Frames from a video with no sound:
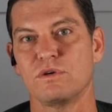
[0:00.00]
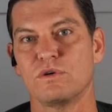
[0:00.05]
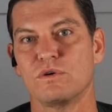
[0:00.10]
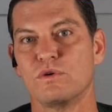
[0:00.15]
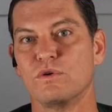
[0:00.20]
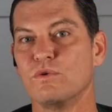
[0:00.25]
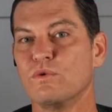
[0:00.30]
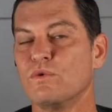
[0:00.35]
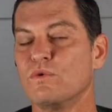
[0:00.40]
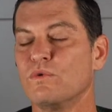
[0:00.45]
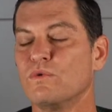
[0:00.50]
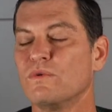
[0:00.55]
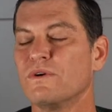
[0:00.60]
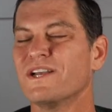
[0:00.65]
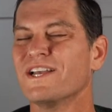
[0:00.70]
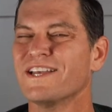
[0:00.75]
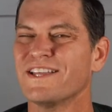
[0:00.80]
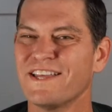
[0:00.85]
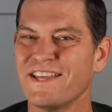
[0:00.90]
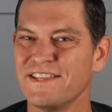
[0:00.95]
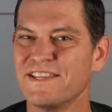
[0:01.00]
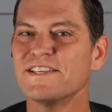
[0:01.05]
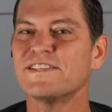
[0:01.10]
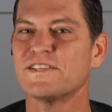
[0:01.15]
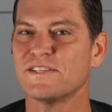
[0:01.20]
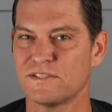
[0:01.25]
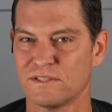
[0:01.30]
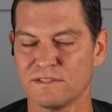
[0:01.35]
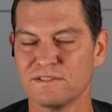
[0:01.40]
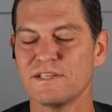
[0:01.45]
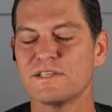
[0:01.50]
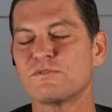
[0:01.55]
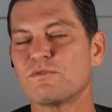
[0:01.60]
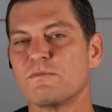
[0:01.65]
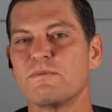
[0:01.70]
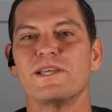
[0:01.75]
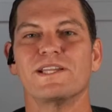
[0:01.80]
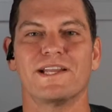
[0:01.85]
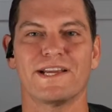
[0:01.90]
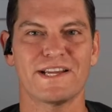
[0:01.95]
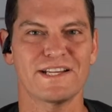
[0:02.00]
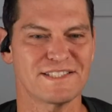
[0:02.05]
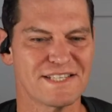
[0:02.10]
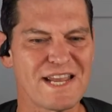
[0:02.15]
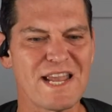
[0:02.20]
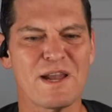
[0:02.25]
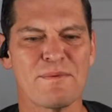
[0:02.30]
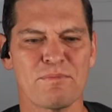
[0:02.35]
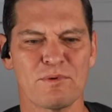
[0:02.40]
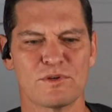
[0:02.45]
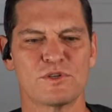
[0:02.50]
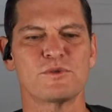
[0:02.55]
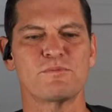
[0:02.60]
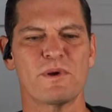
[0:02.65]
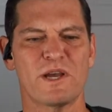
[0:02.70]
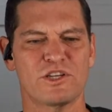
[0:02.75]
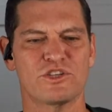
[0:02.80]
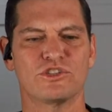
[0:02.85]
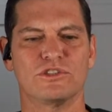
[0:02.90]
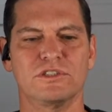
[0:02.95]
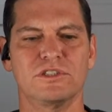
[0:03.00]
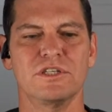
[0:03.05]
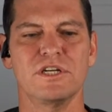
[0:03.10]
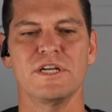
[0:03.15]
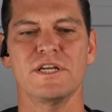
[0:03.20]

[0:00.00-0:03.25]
who, and this would be like a tamper special.